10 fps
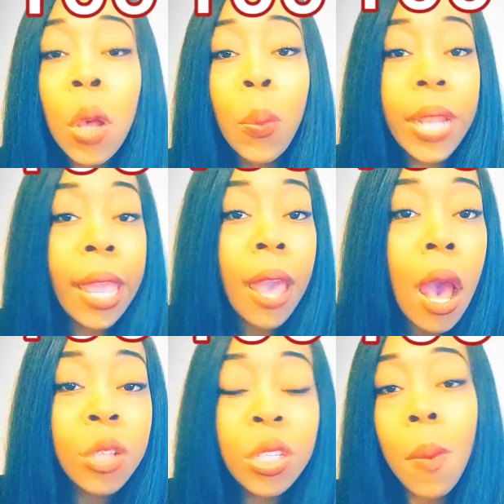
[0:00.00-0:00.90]
when they
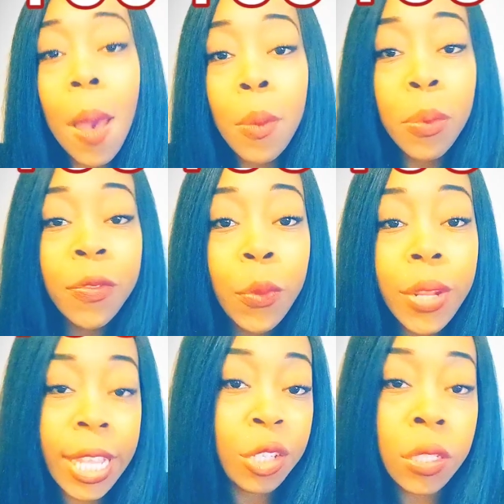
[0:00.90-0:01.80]
called your mama before,
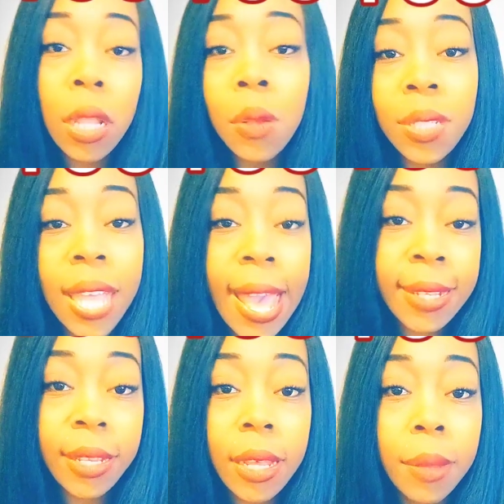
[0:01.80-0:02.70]
they just closed the
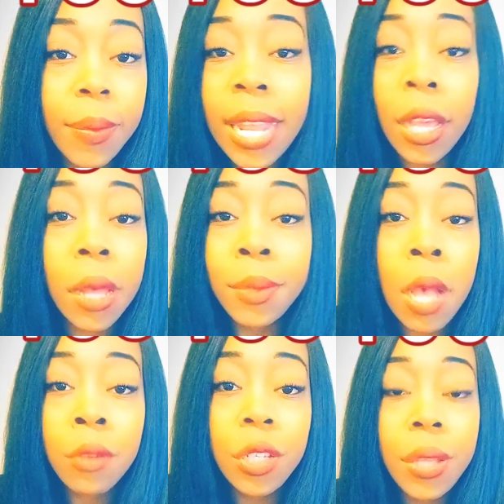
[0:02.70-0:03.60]
case up. They didn't come
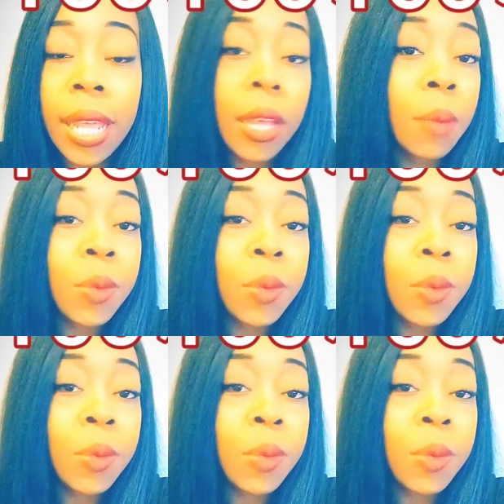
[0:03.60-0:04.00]
talk to you. They didn't come to